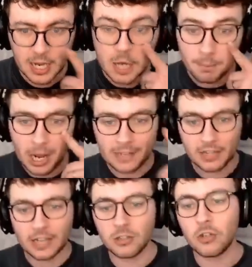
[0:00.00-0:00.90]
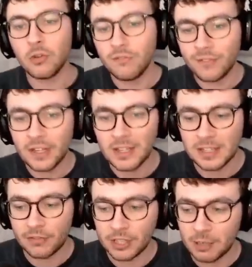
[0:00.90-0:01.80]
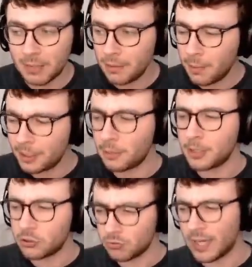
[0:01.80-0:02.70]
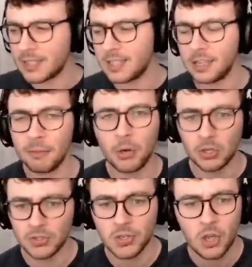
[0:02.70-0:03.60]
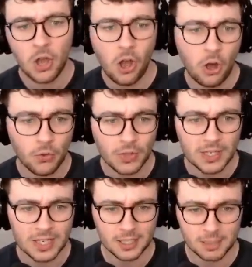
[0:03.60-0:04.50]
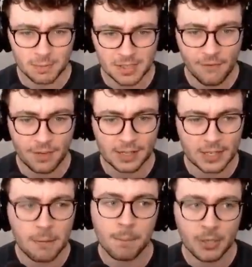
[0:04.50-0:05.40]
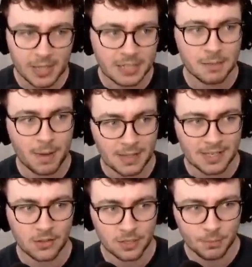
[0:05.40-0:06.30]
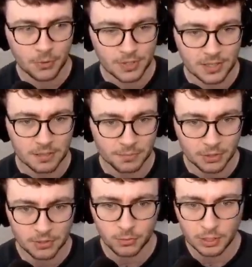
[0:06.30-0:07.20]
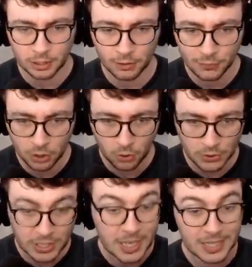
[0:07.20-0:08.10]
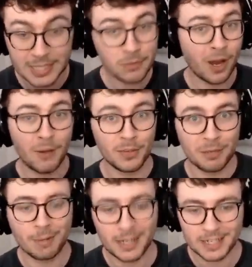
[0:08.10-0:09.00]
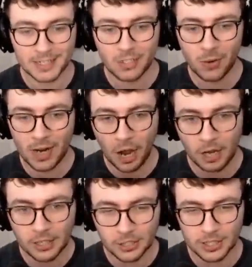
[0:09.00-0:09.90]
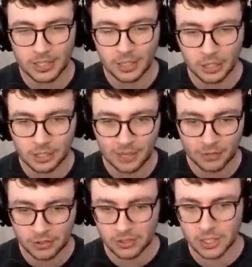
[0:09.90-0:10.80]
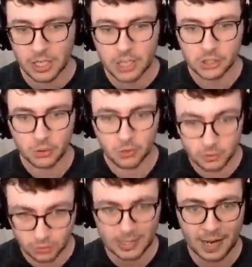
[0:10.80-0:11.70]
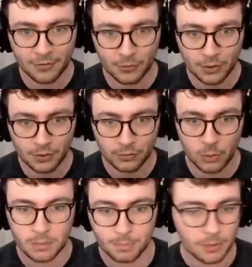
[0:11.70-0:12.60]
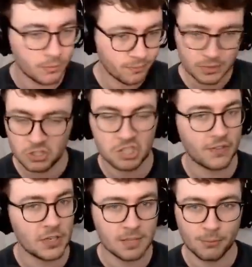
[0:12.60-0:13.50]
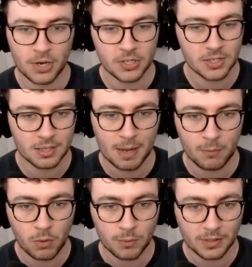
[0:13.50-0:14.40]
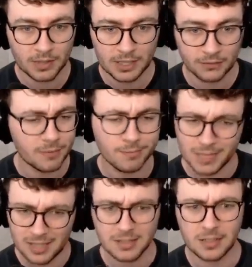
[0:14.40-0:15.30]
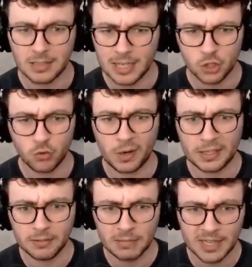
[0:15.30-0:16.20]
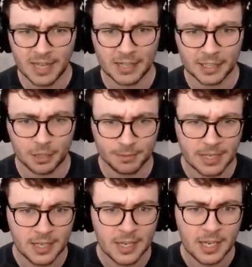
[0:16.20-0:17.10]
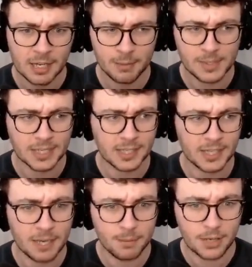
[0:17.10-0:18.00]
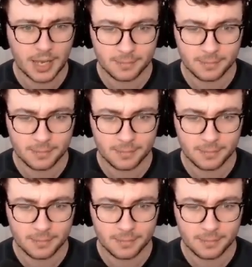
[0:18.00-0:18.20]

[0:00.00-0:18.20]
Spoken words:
But I don't feel as if to be able to pick up a great deal of points on this hill specifically, but that depends how the spawn system does work, of course. This is why I wanted to play it. It's quite hard on a level just to go through and have a run through it, but just first impressions of the map, what we think of it. Nice little shrine in the helicopter in particular, but